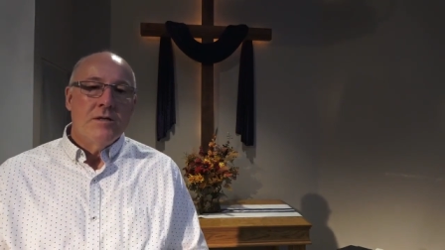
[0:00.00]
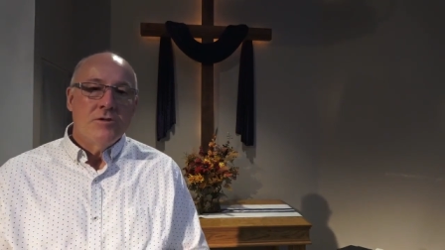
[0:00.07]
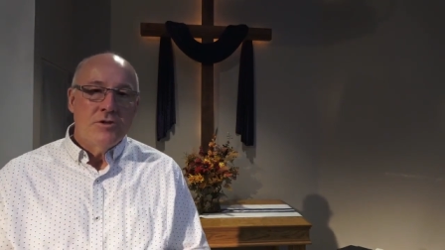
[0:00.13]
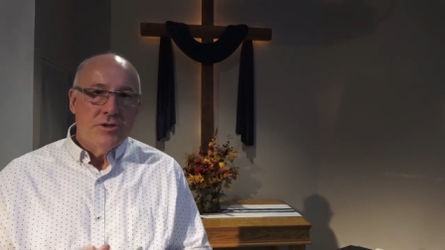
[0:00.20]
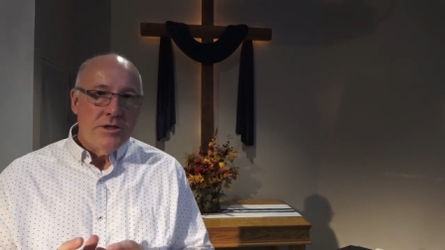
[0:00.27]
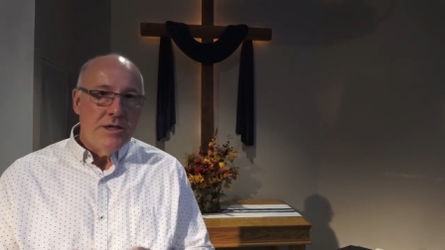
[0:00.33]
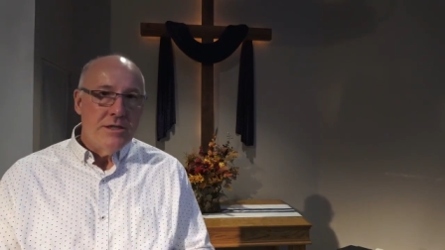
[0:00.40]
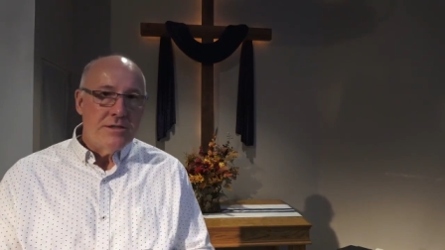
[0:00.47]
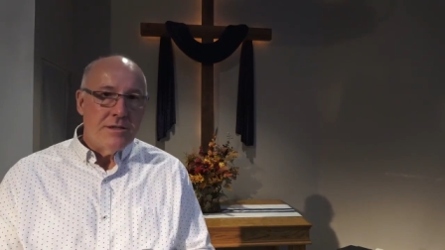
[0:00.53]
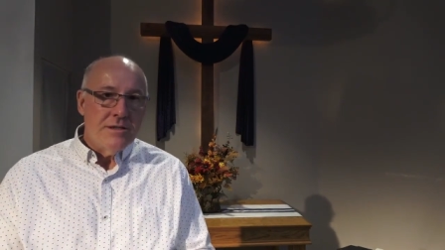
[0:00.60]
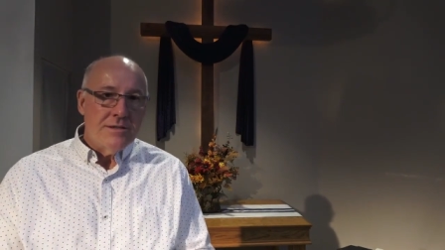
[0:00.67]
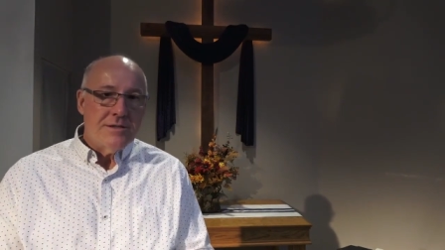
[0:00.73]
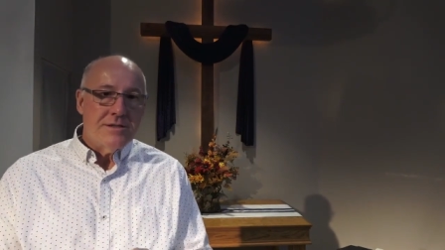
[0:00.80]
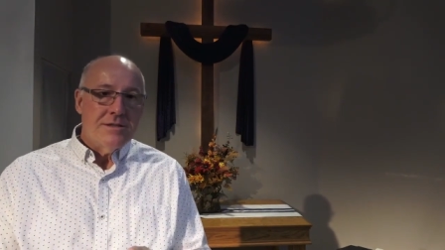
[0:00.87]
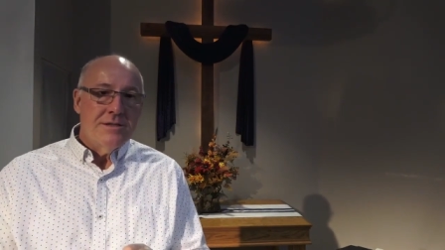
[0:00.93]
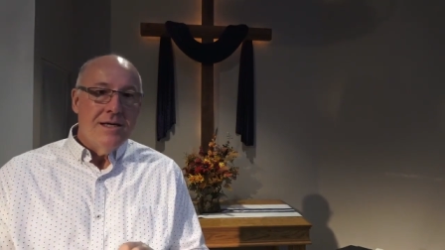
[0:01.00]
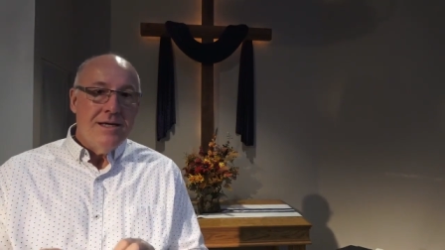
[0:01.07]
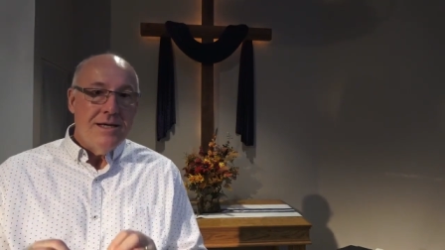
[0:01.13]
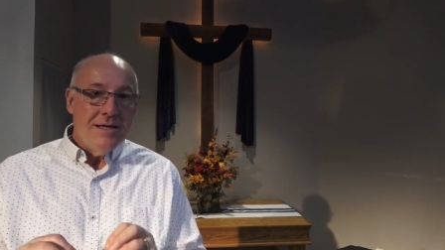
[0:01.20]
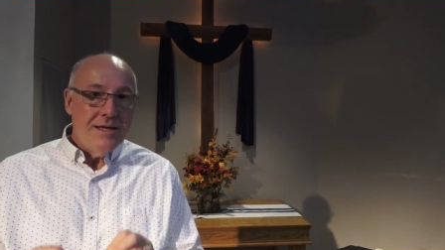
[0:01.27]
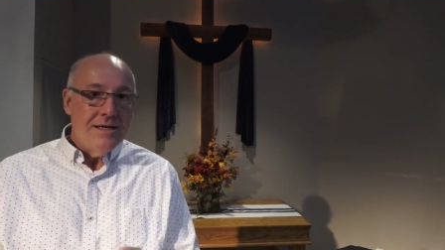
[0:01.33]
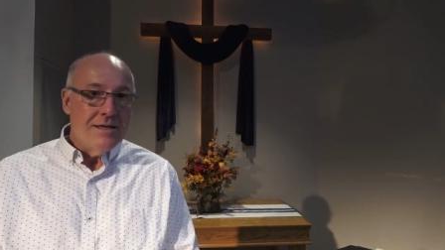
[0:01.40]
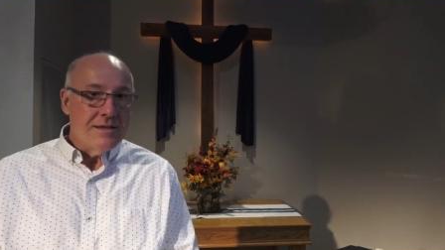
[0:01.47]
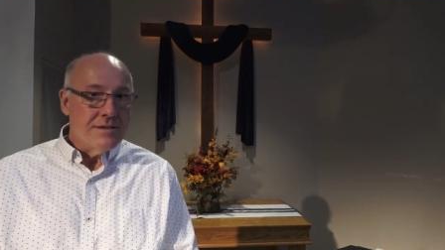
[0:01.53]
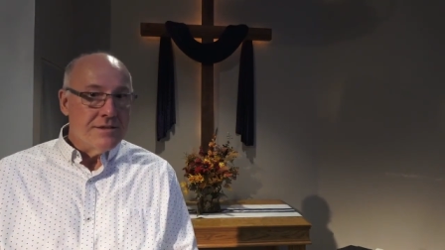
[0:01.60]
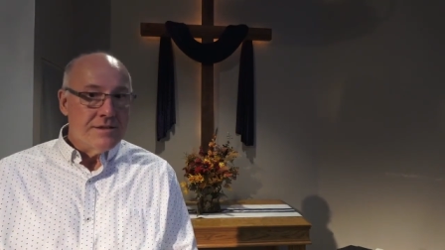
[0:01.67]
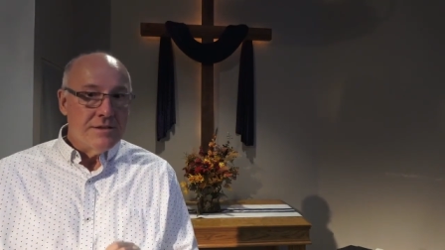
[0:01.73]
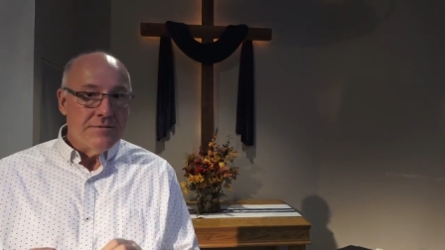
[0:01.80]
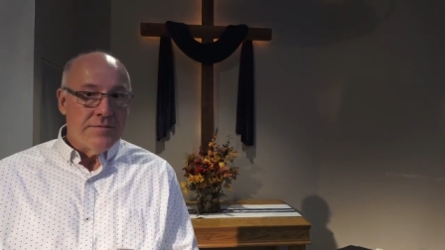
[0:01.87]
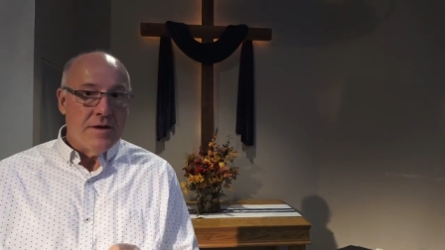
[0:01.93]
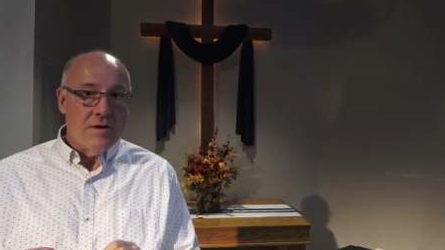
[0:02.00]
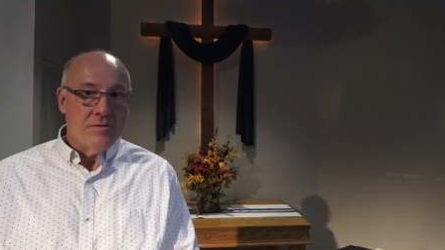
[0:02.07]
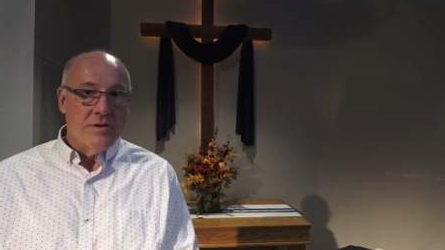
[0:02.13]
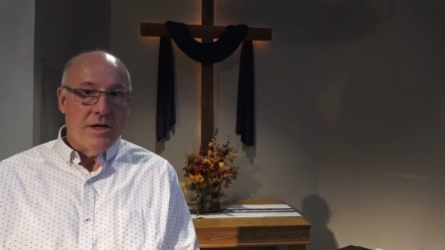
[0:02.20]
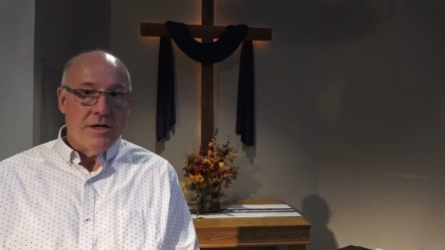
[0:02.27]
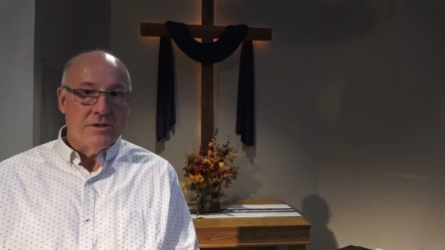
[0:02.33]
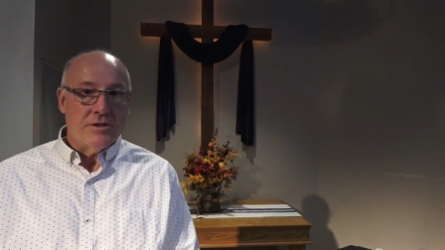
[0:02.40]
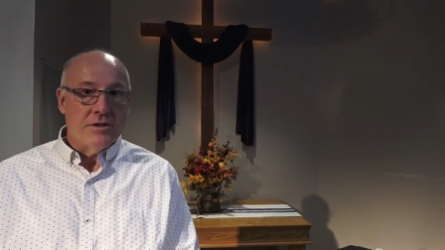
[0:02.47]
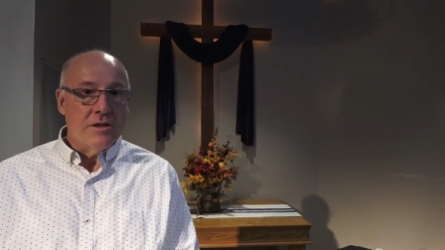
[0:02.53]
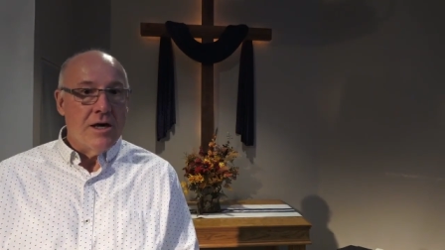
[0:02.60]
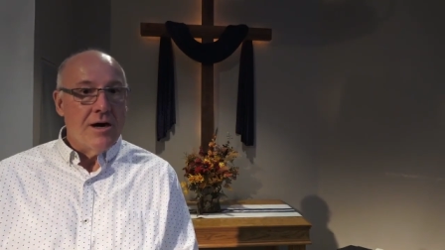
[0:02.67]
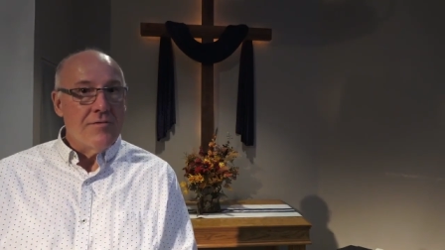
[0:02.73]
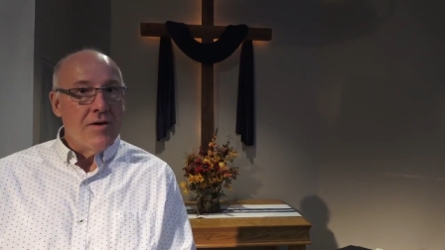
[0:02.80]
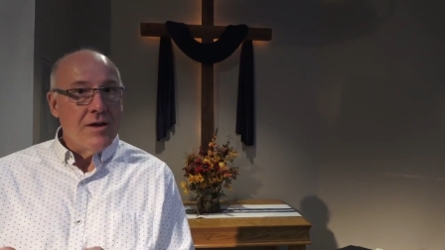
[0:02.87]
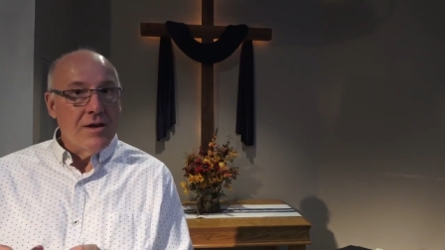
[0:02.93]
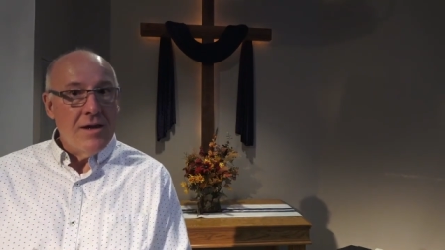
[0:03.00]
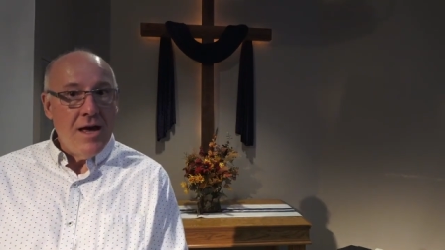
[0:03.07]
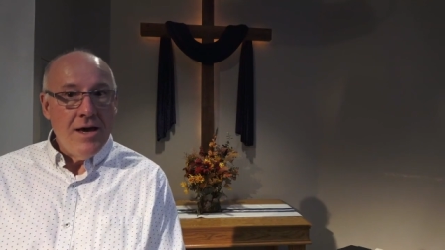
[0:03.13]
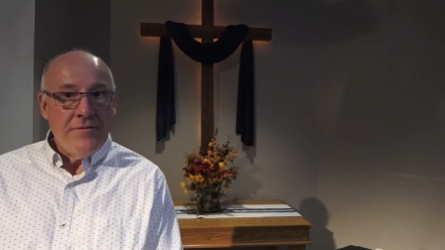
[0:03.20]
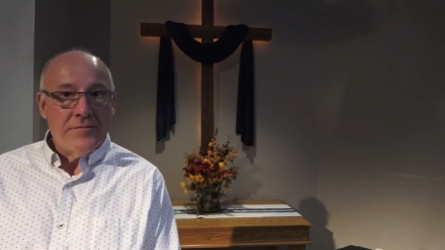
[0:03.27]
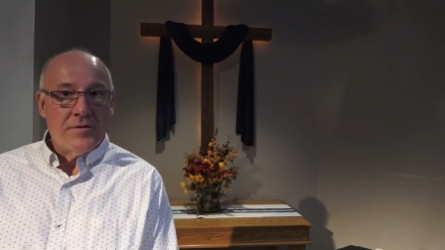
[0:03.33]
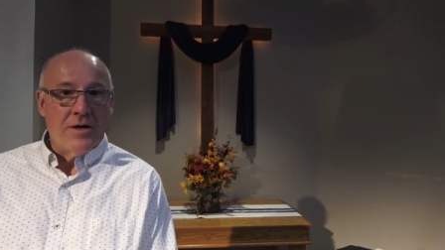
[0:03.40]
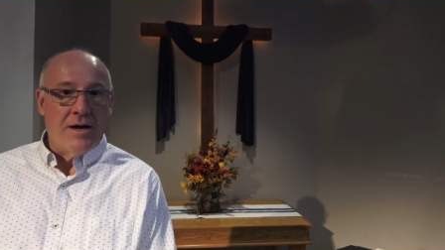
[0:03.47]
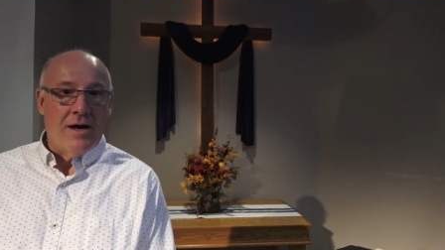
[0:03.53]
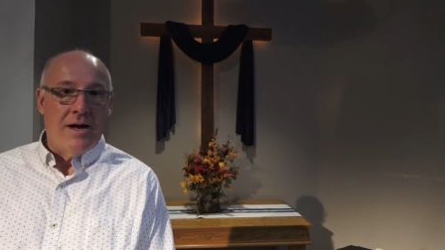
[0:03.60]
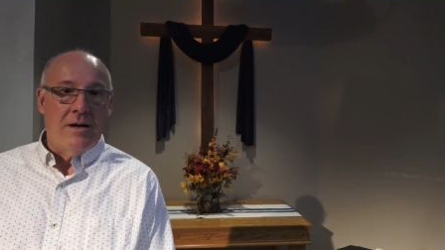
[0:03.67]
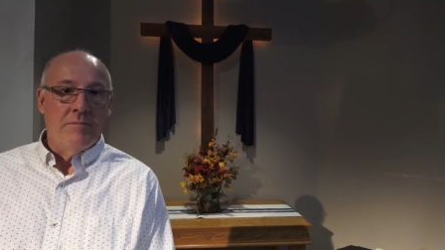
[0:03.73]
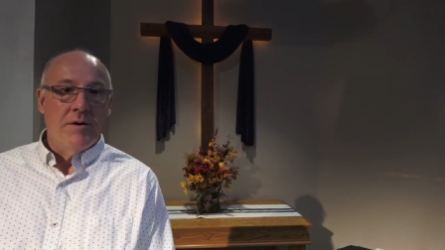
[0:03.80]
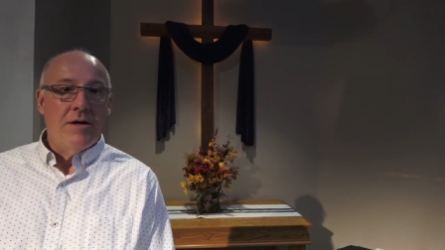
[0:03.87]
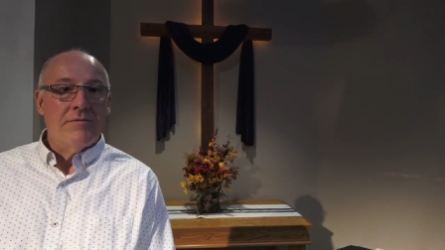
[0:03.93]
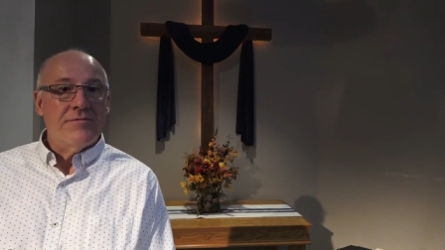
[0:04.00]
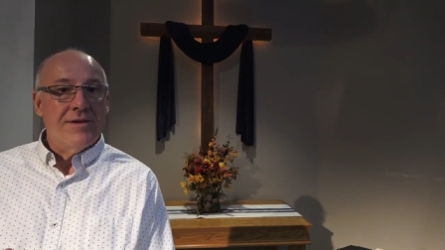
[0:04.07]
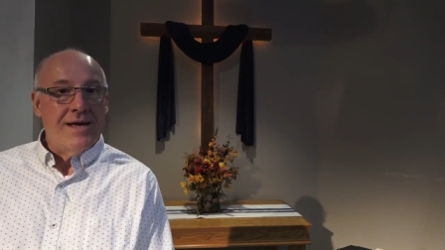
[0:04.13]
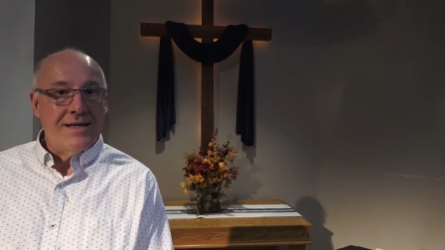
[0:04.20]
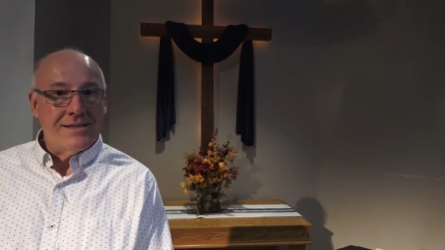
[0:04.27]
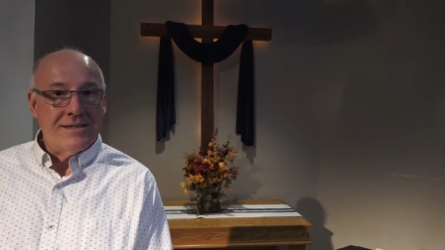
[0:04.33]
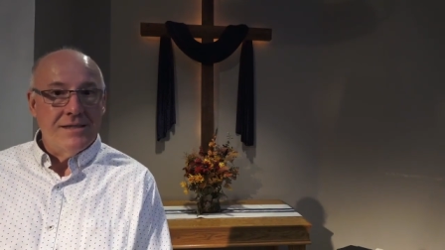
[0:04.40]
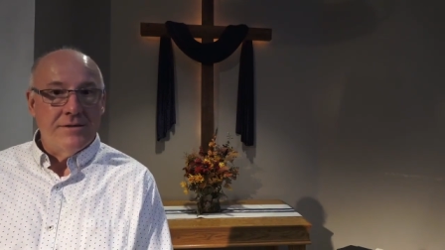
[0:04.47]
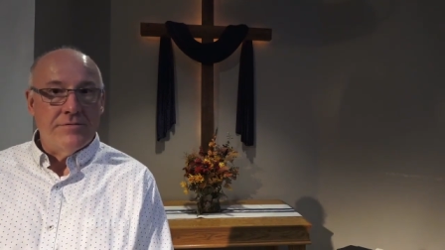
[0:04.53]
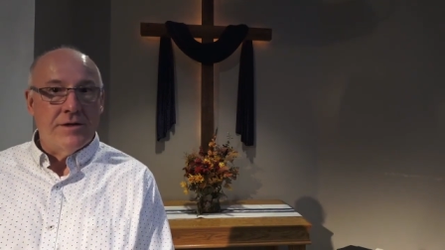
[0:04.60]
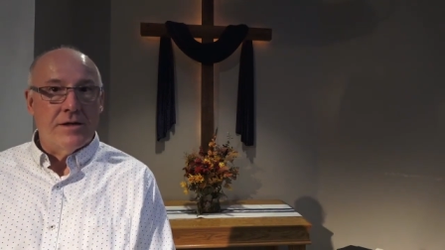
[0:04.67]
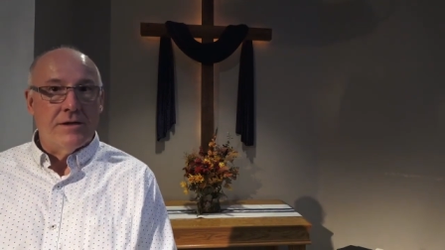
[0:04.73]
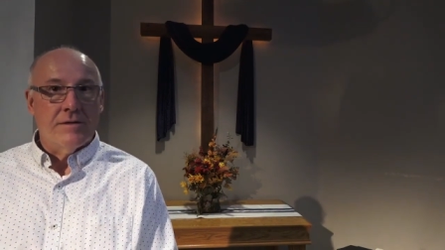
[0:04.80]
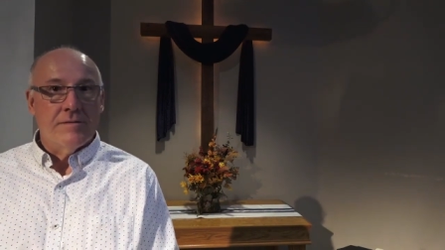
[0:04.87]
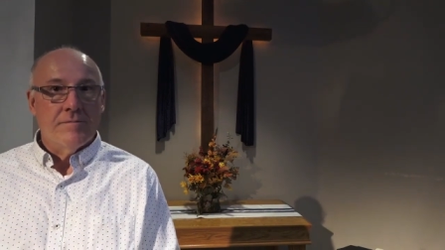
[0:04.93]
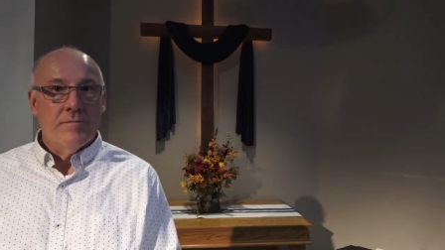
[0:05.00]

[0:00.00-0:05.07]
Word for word: Jesus is the foundation of a lifetime of thanksgiving.